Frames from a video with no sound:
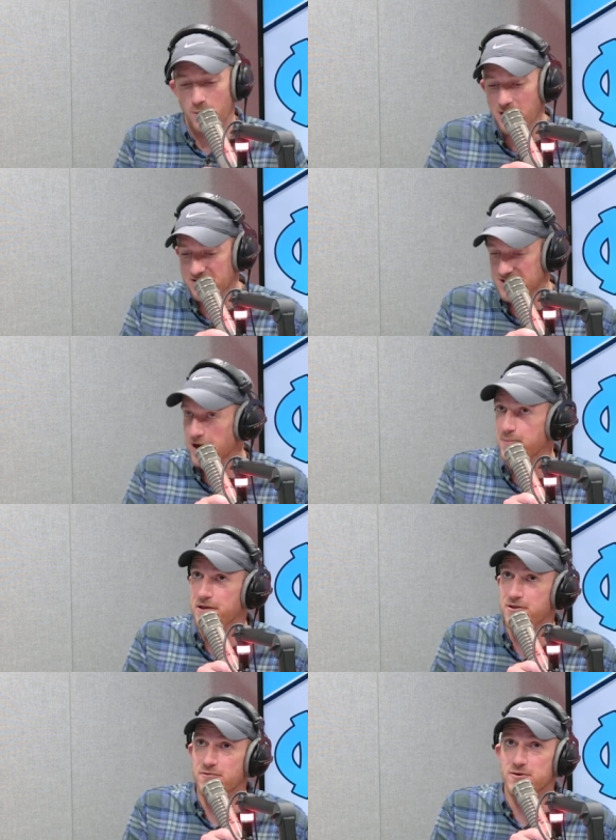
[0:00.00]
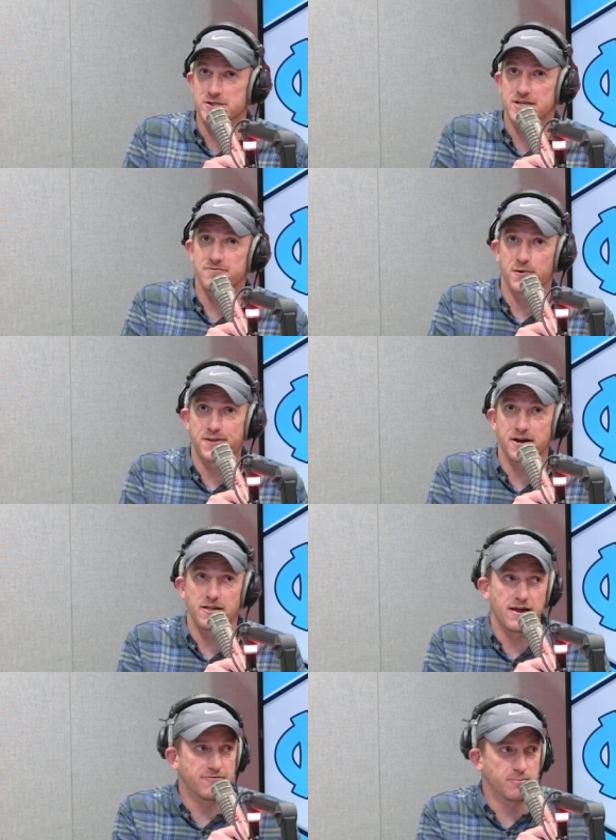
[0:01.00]
we have to talk about the University of North
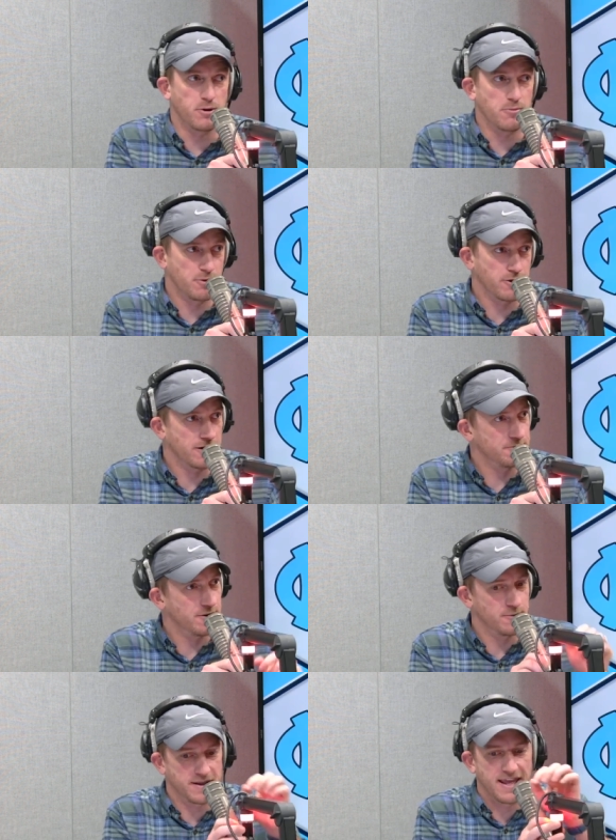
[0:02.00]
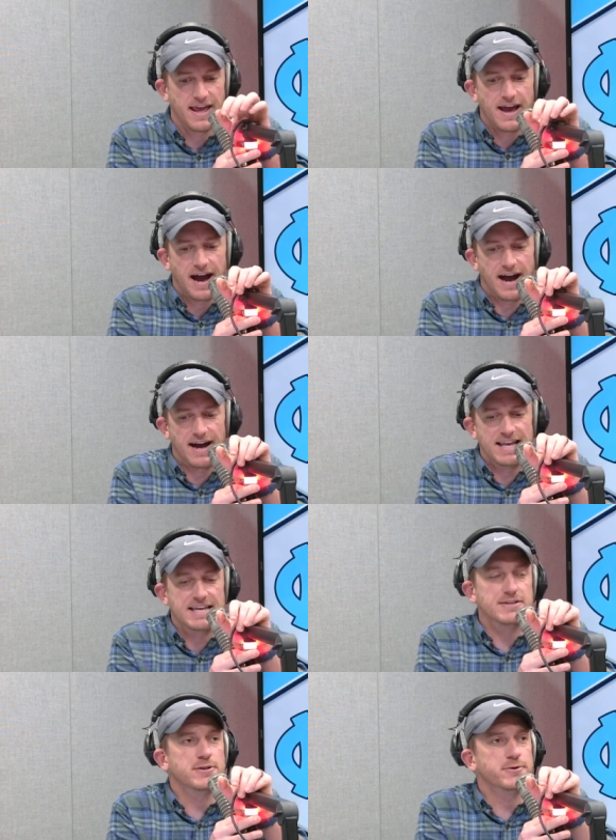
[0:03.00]
Carolina football program, don't we? Uh,
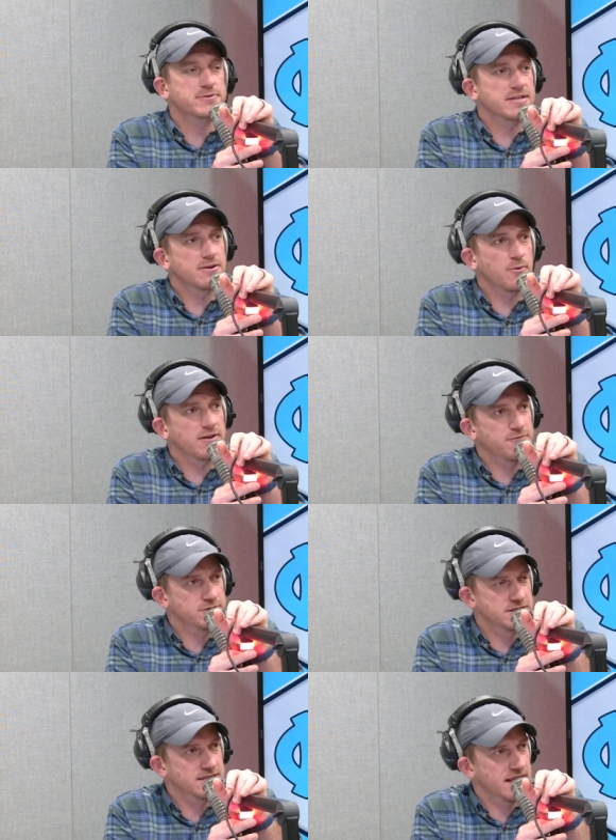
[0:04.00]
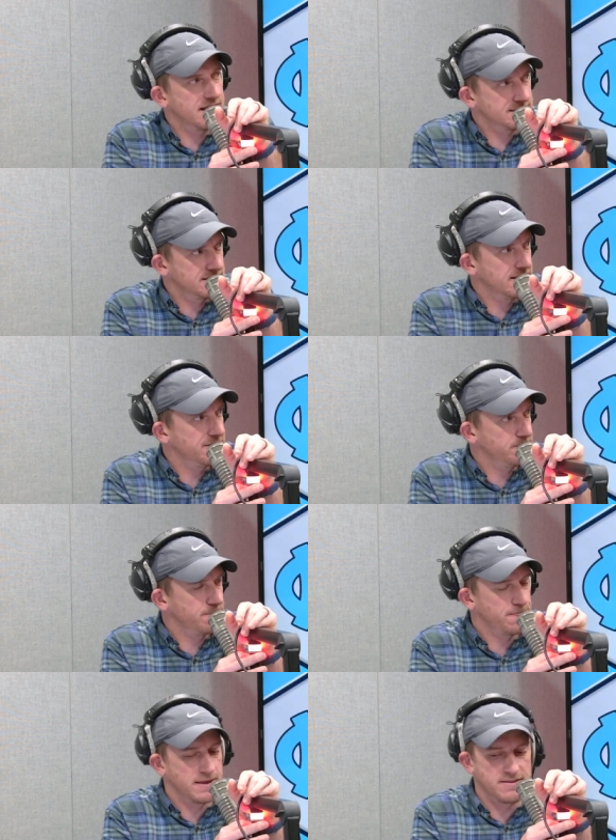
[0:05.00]
in losing to West Virginia last night
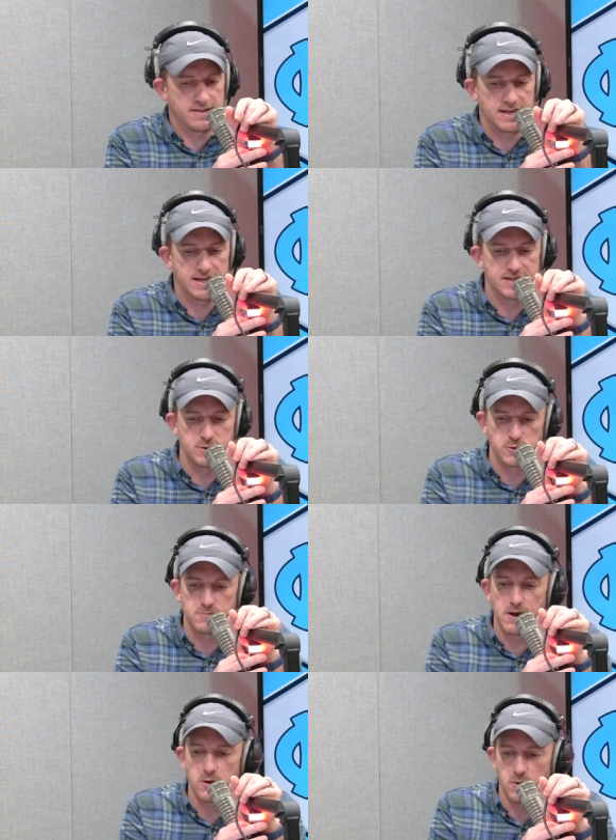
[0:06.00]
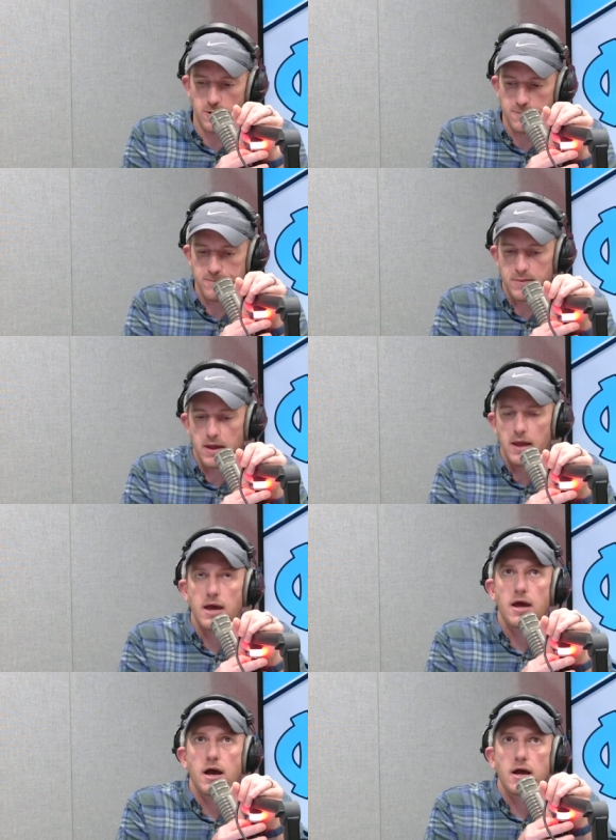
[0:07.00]
in the Duke's Mayo Bowl,
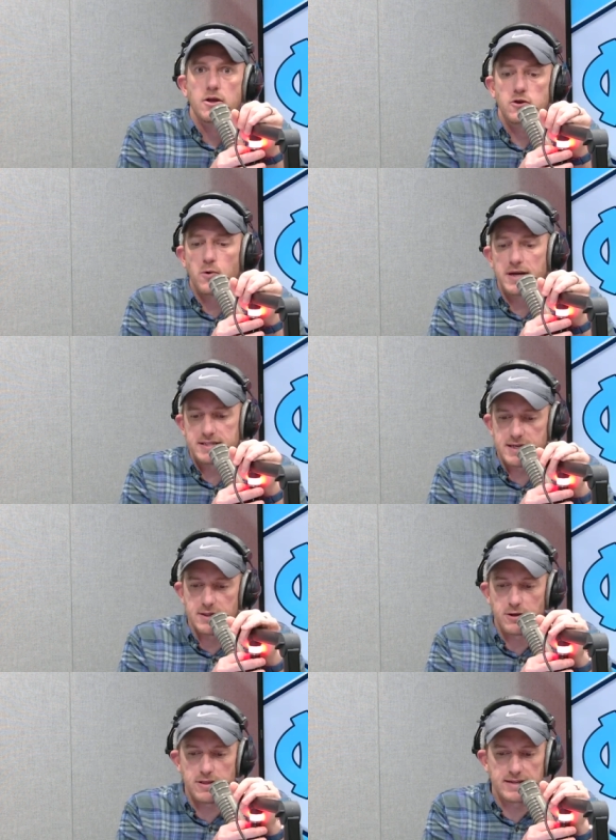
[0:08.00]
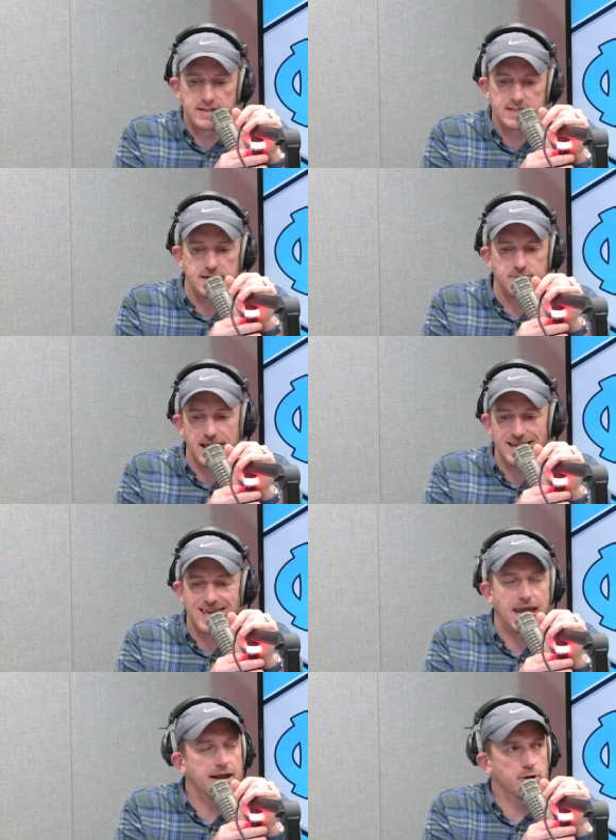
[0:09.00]
UNC looked like the team that
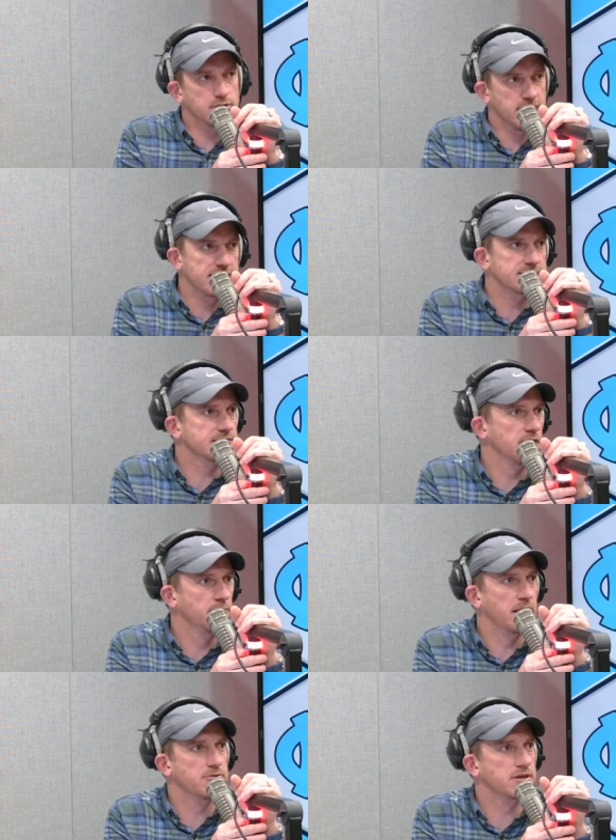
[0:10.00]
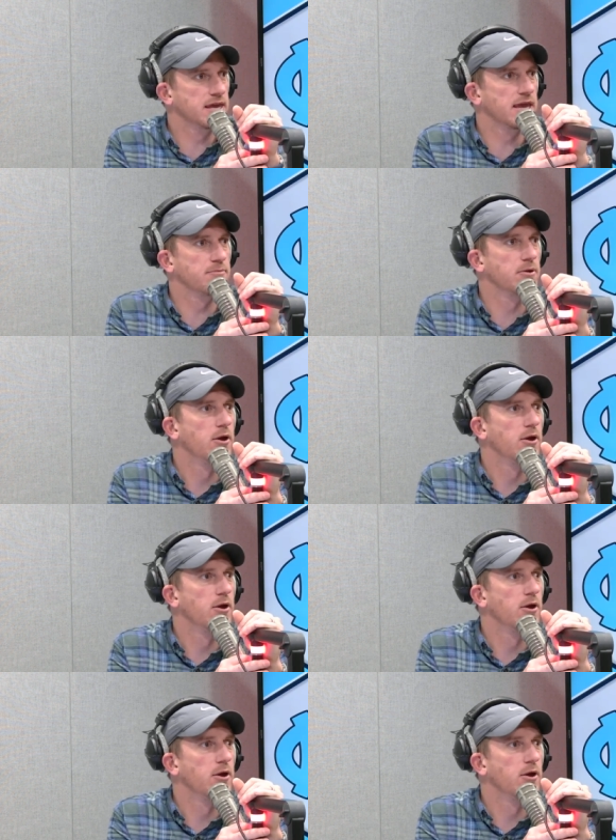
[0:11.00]
cared less about the game,